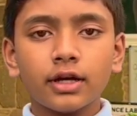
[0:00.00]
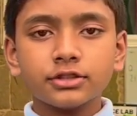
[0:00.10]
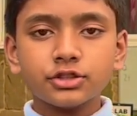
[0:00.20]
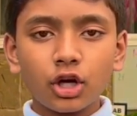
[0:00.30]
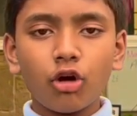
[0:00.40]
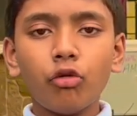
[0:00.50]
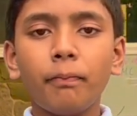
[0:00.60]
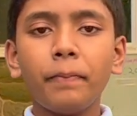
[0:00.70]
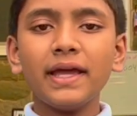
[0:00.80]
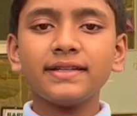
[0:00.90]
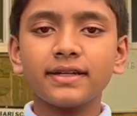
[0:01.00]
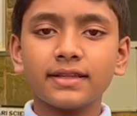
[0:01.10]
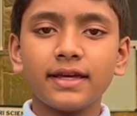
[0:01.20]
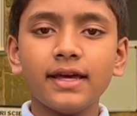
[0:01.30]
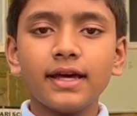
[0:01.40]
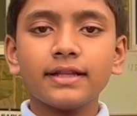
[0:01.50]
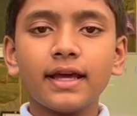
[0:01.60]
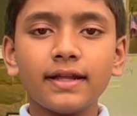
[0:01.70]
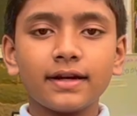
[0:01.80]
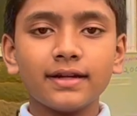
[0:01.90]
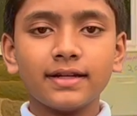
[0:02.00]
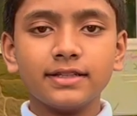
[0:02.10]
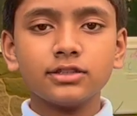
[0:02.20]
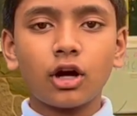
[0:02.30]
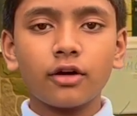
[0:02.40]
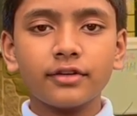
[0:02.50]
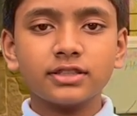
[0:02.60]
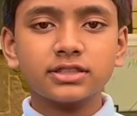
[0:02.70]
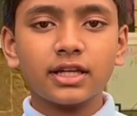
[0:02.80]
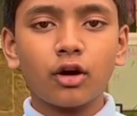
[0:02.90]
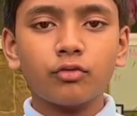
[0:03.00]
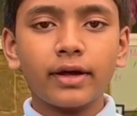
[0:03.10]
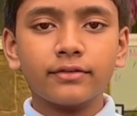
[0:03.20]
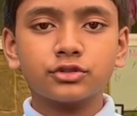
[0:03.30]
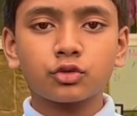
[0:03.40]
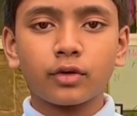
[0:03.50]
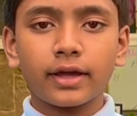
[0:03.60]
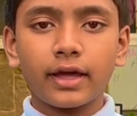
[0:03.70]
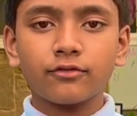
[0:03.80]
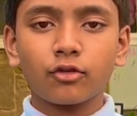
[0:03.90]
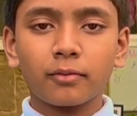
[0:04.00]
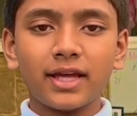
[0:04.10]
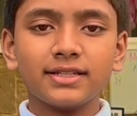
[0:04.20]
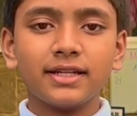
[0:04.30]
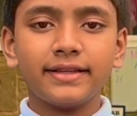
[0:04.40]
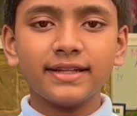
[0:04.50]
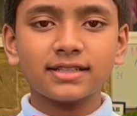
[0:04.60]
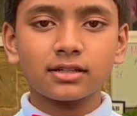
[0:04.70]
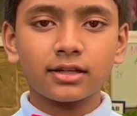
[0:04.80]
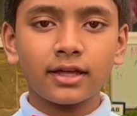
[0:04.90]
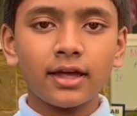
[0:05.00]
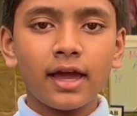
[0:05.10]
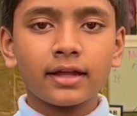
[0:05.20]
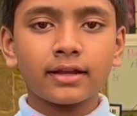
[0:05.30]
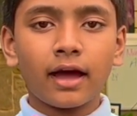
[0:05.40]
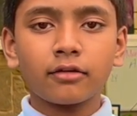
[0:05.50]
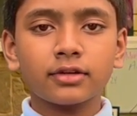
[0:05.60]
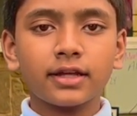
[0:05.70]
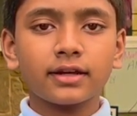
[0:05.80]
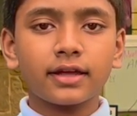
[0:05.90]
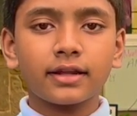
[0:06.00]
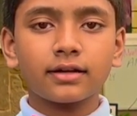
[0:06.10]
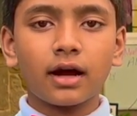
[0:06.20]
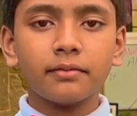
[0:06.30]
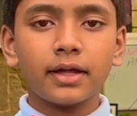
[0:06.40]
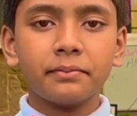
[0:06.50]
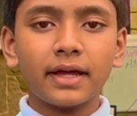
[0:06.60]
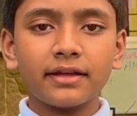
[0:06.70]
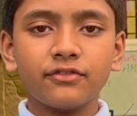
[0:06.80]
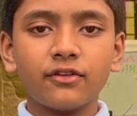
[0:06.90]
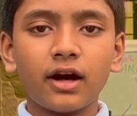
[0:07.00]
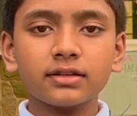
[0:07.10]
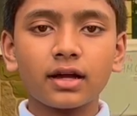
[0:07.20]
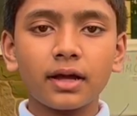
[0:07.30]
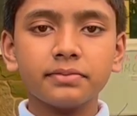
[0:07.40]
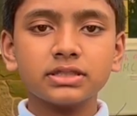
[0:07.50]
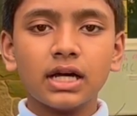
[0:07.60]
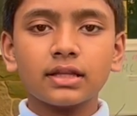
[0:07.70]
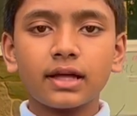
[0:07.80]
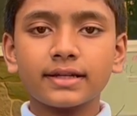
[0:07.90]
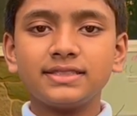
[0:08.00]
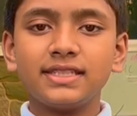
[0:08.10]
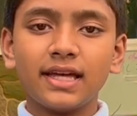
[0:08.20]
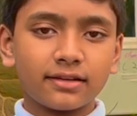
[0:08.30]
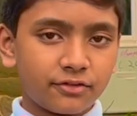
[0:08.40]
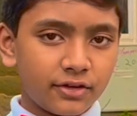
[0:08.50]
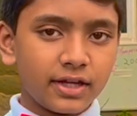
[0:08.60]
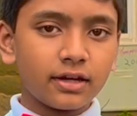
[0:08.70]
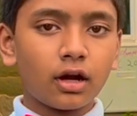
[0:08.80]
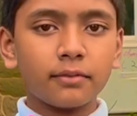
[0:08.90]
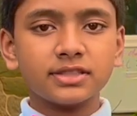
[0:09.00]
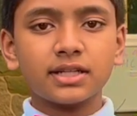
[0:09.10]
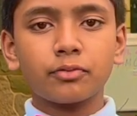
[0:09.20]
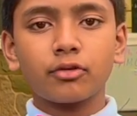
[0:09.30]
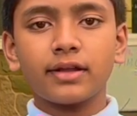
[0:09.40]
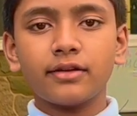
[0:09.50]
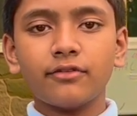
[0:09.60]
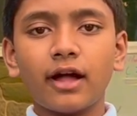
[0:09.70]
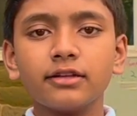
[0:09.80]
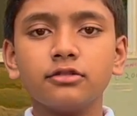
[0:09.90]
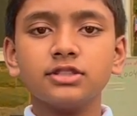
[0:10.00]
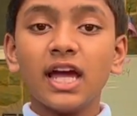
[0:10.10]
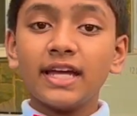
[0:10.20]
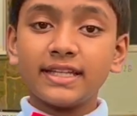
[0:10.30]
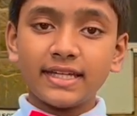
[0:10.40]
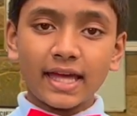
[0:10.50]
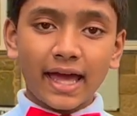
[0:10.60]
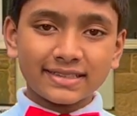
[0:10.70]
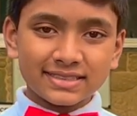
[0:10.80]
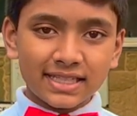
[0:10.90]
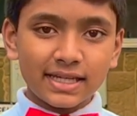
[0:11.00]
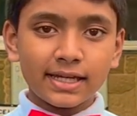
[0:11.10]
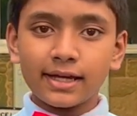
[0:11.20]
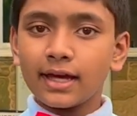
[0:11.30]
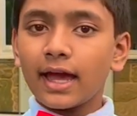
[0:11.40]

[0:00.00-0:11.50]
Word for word: So basically, data is obviously a way of storing information digitally. Now, data can come in many file types like CSV, comma separated values, TXT,